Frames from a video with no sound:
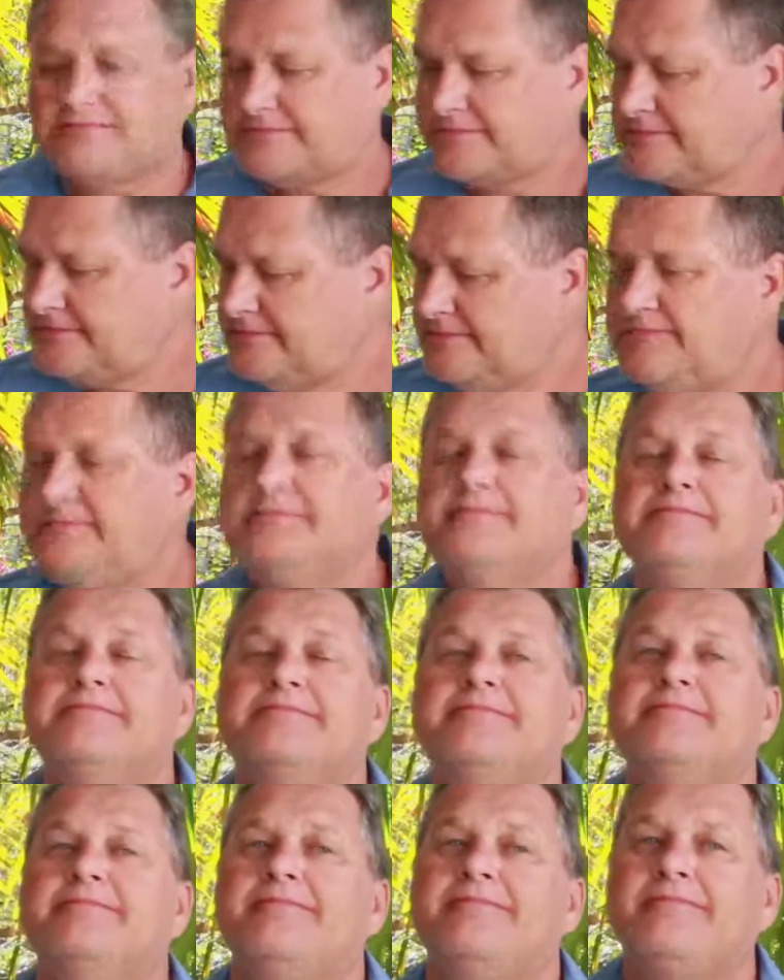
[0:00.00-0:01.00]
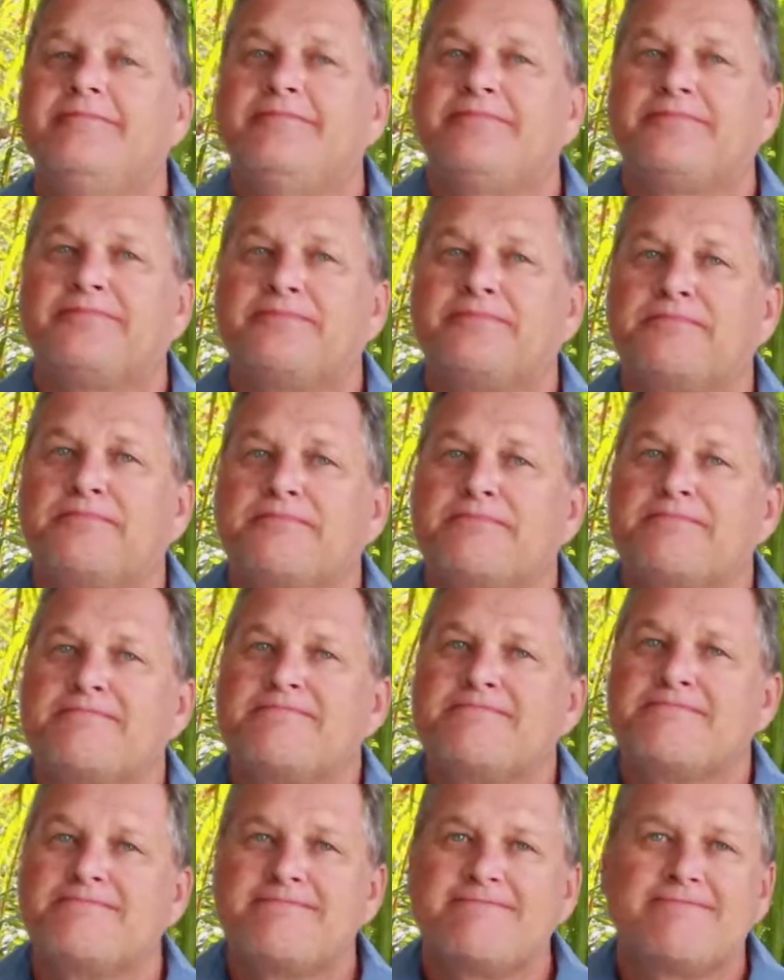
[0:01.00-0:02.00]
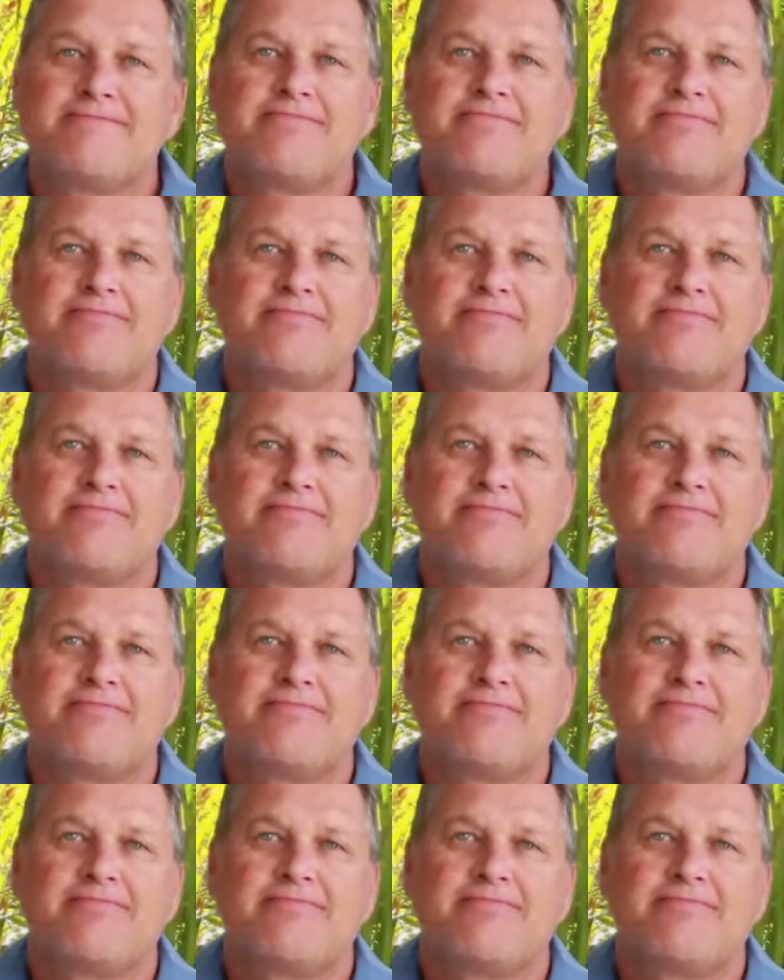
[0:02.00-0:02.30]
(not speaking)